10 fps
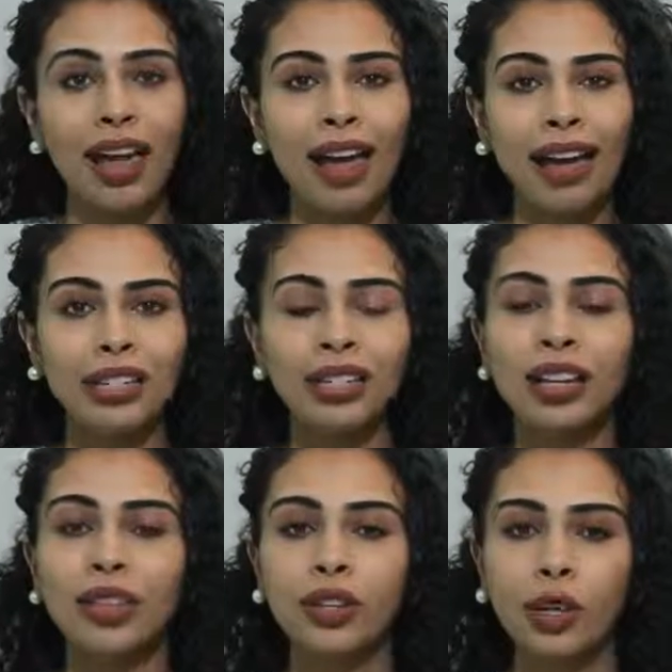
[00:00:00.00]
and
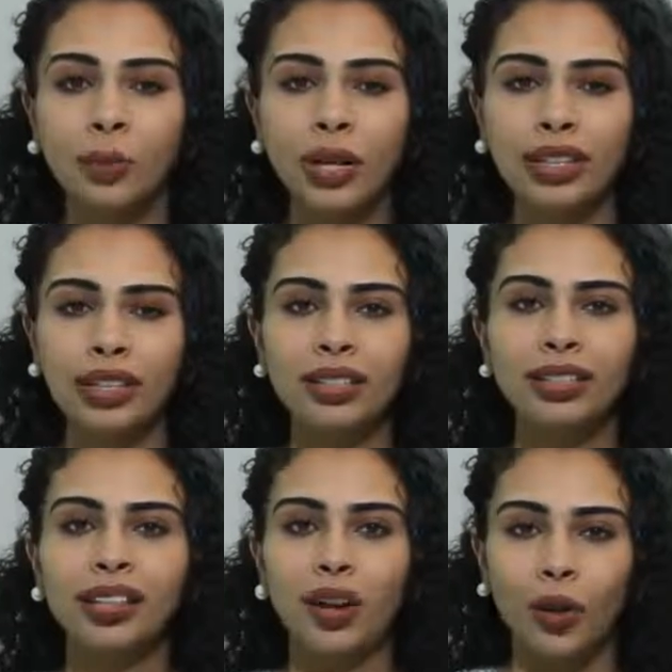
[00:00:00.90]
their opinions
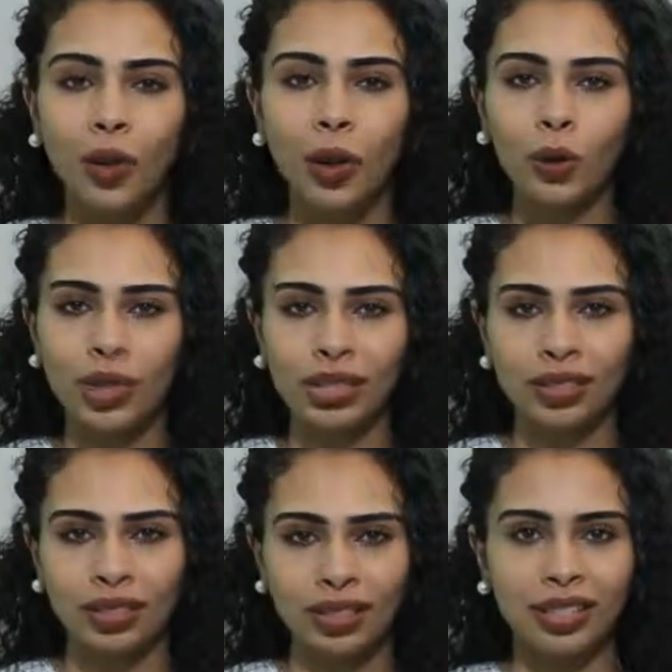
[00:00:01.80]
are always
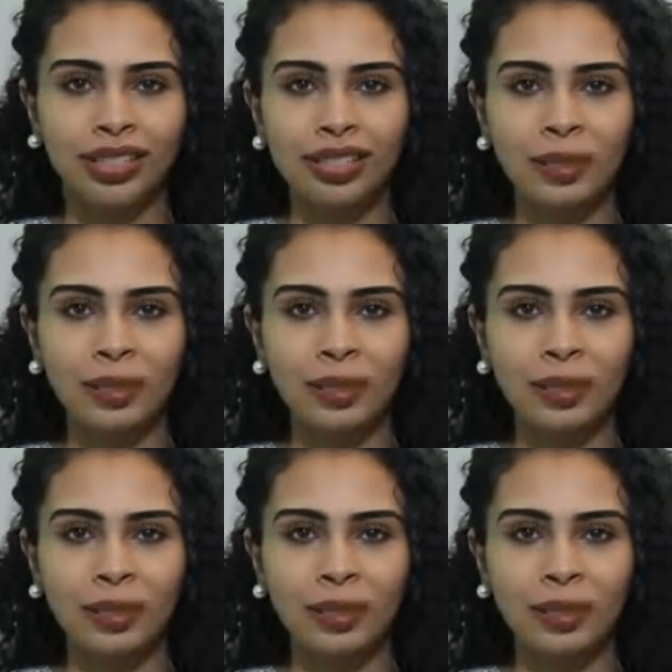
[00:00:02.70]
sought.